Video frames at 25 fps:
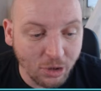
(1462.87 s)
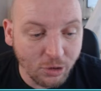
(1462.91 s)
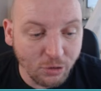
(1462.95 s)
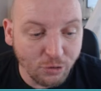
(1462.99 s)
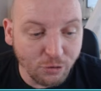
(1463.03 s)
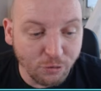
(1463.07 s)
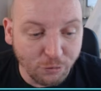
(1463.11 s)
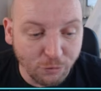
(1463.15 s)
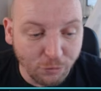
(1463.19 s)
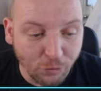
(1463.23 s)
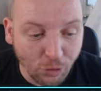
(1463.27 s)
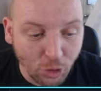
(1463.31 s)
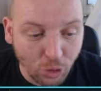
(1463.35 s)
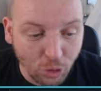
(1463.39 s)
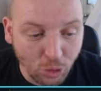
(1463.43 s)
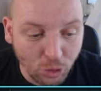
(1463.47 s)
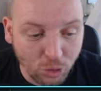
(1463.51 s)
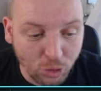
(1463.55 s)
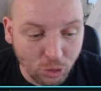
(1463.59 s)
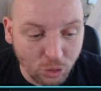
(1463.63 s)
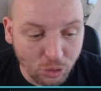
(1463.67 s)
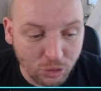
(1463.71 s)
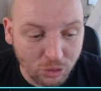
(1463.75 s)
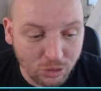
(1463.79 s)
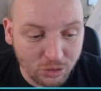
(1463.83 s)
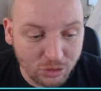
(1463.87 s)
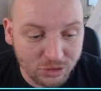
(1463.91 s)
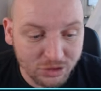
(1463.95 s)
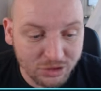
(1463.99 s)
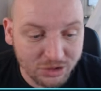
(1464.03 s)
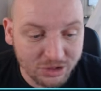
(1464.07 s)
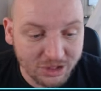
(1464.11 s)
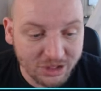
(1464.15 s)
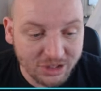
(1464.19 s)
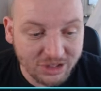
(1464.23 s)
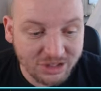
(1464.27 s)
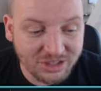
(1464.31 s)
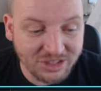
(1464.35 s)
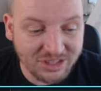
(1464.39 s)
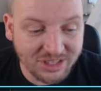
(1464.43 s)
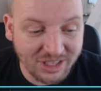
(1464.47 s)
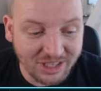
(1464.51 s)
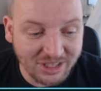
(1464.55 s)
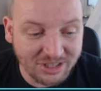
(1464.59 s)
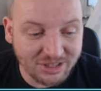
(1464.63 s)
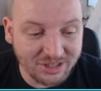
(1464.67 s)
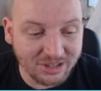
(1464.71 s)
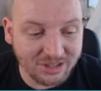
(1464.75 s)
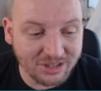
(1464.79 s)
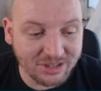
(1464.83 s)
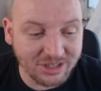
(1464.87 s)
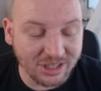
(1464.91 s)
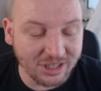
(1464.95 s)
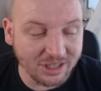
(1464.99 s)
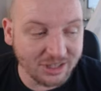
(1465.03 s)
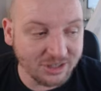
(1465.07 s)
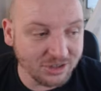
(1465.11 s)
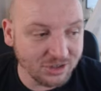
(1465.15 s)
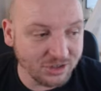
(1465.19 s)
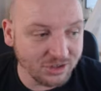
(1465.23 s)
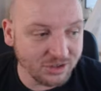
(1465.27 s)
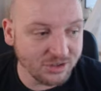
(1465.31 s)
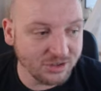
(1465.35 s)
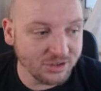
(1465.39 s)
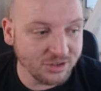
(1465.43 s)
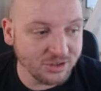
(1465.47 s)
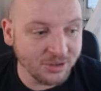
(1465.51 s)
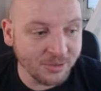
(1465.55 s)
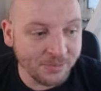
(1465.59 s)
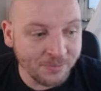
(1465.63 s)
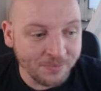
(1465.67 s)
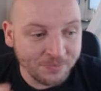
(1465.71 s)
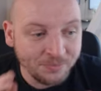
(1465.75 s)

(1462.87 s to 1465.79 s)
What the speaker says: 4 goals, 6 assists.